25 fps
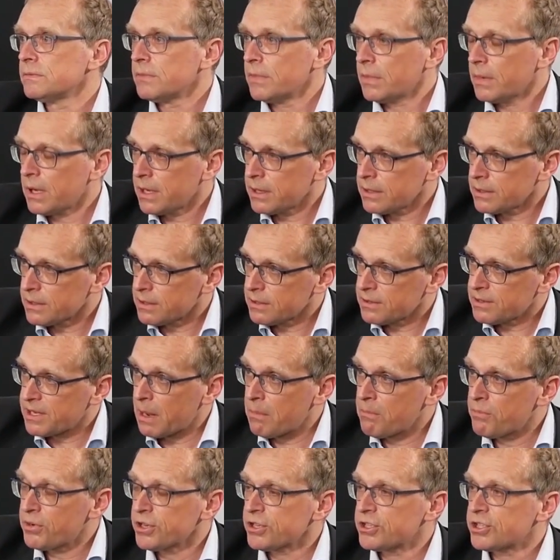And the
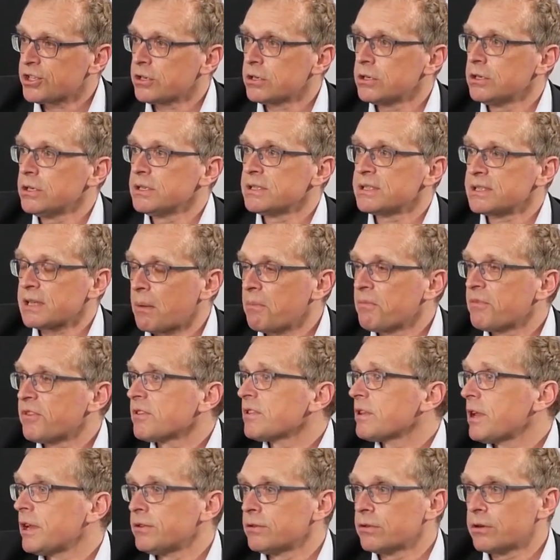temperature is something
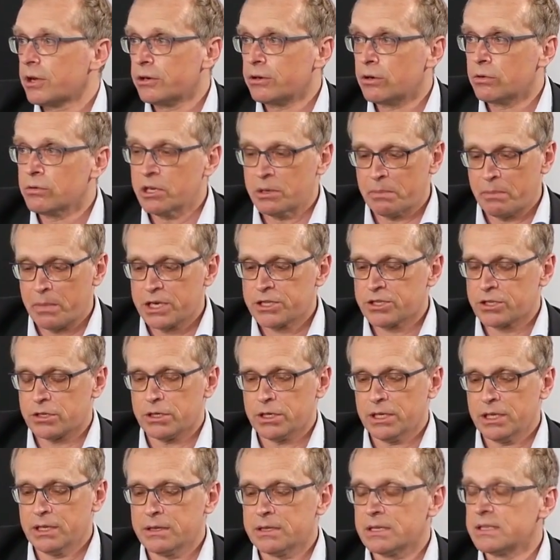that you can only measure
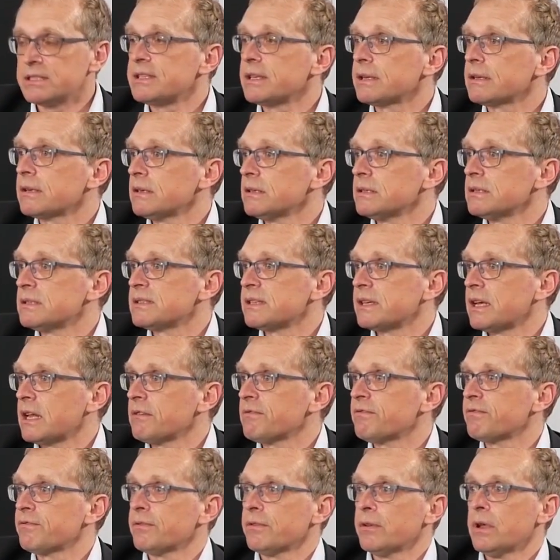in the signal
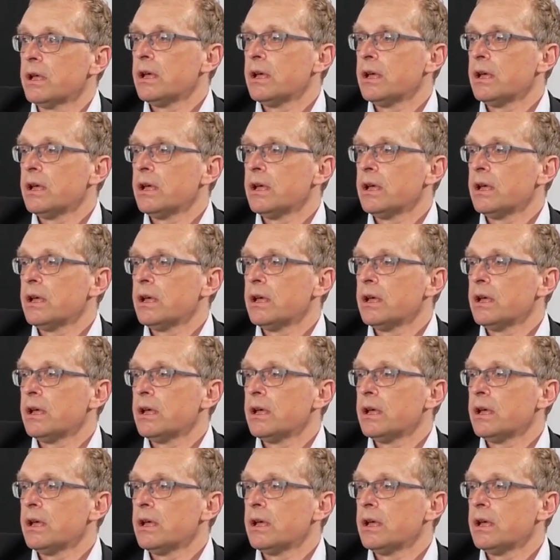itself.